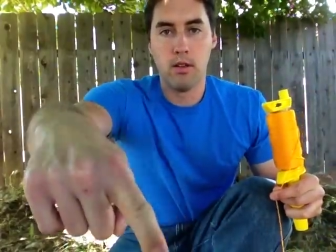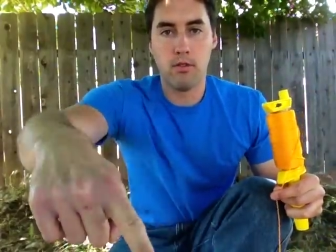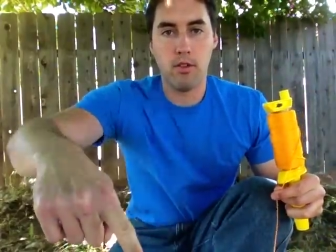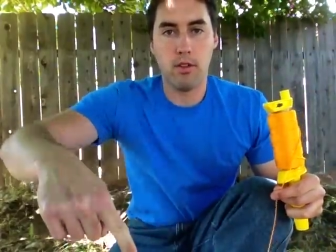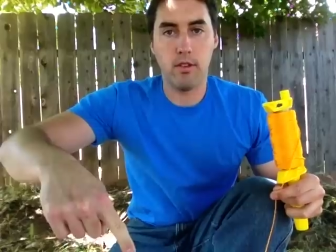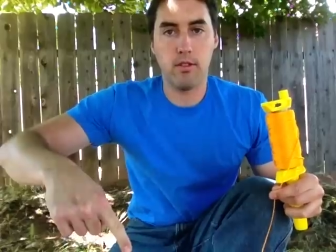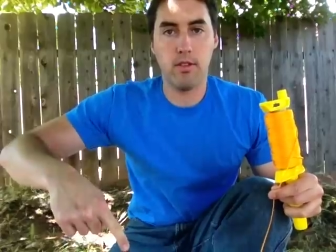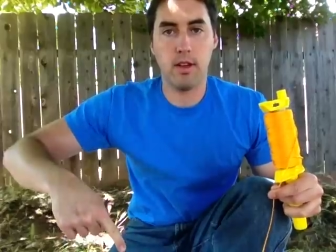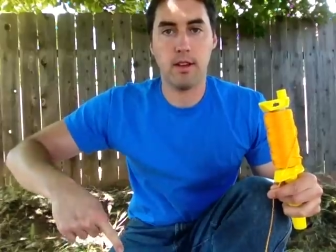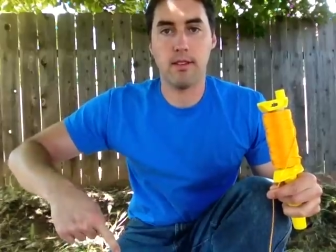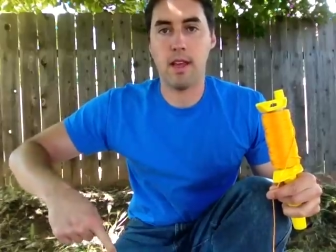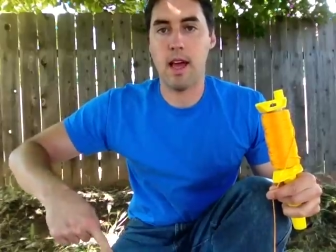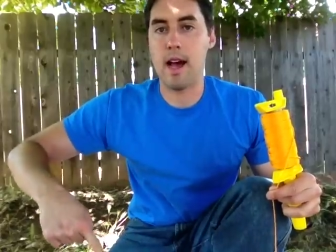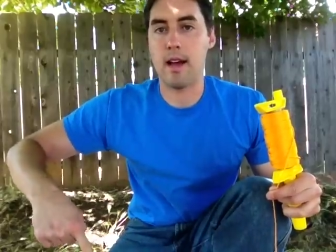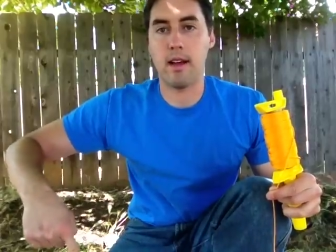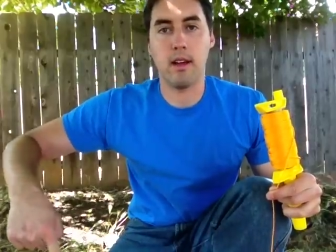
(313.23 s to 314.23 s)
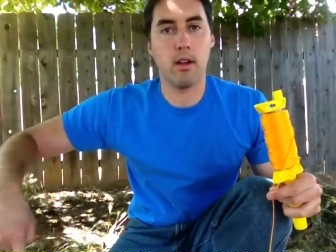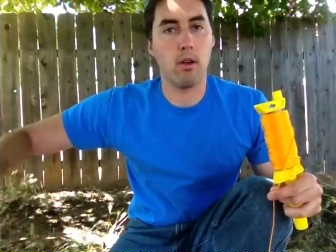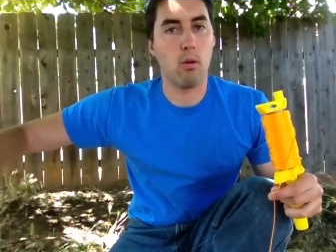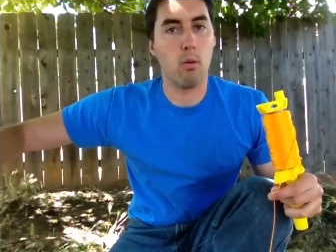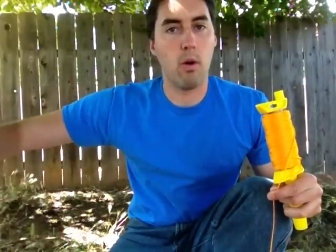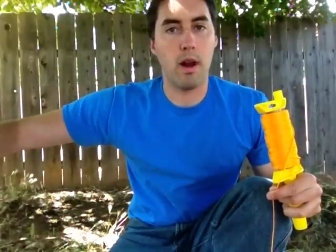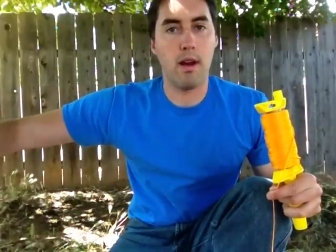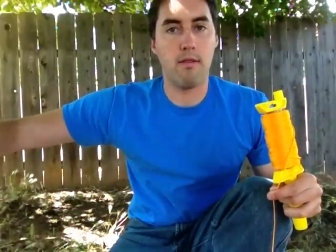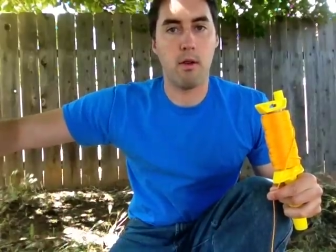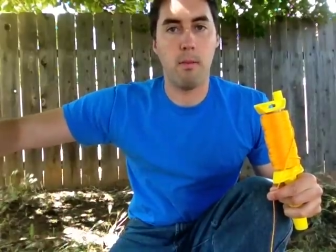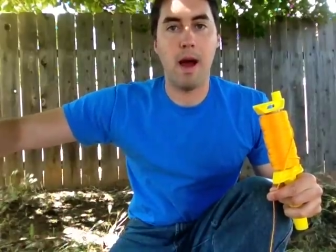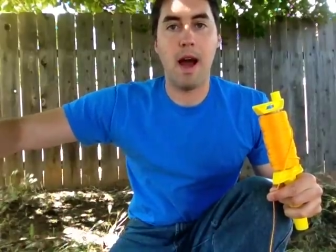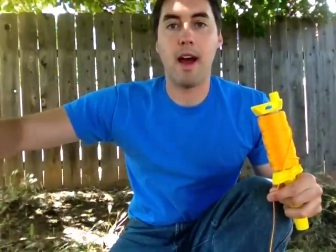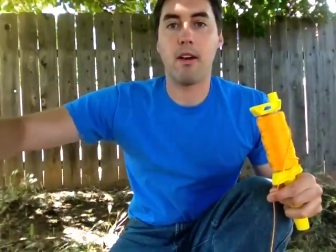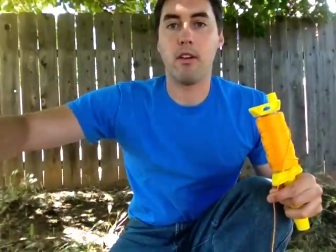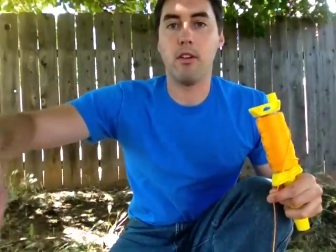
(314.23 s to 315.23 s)
just zigzagging or whatever
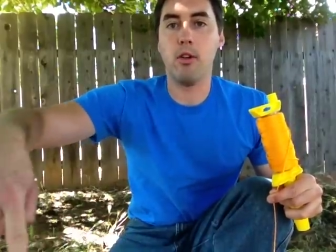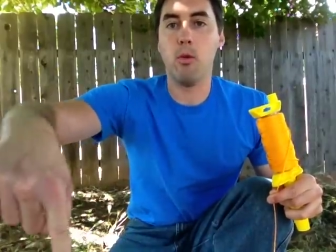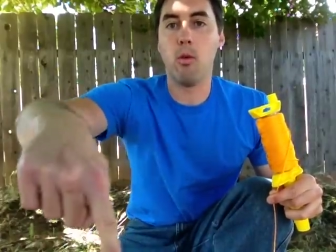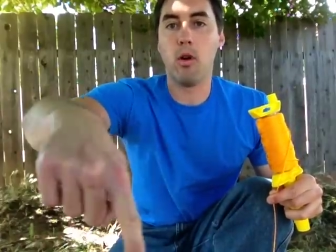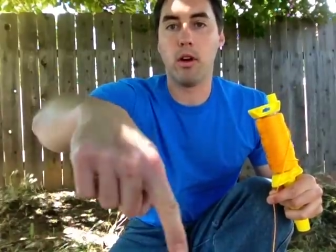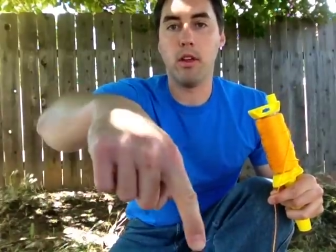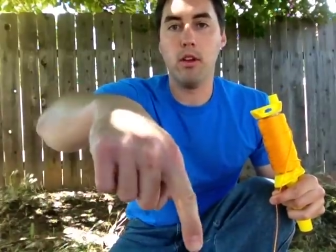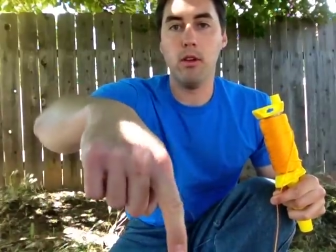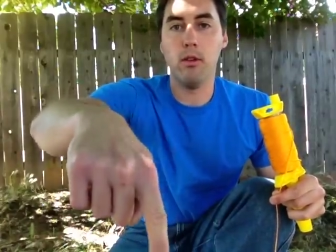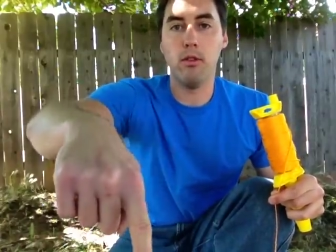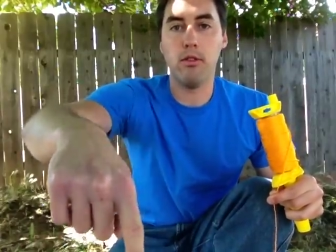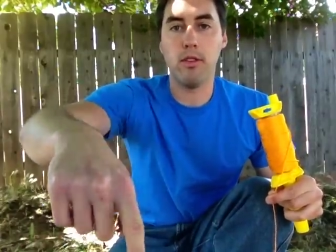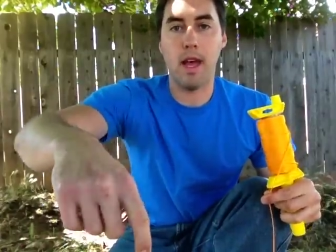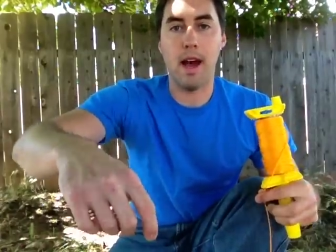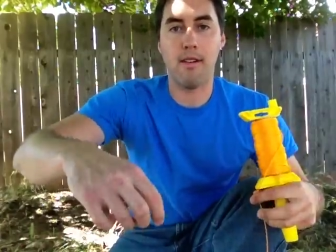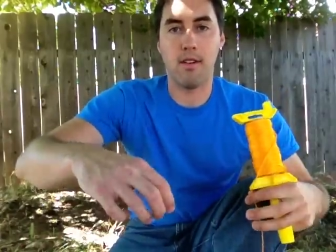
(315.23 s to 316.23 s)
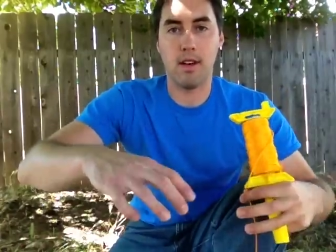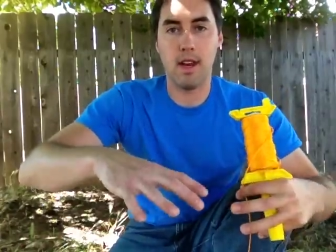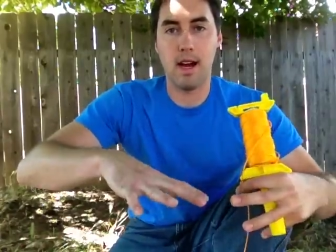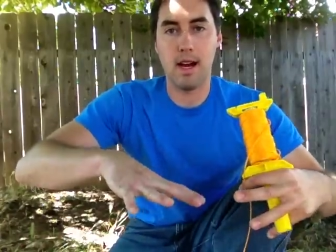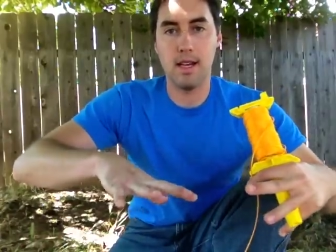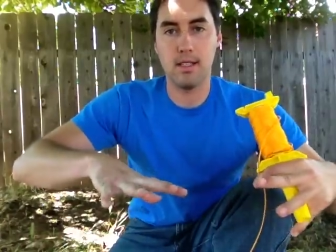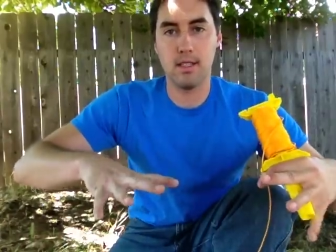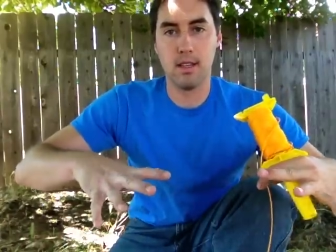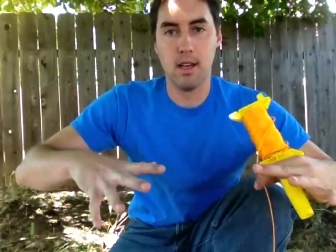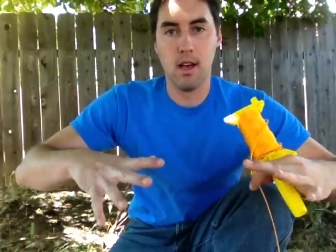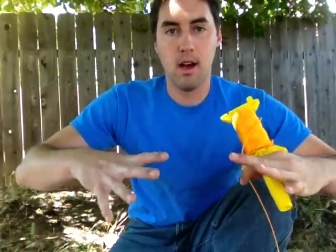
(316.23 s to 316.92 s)
pattern you want to use to have a nice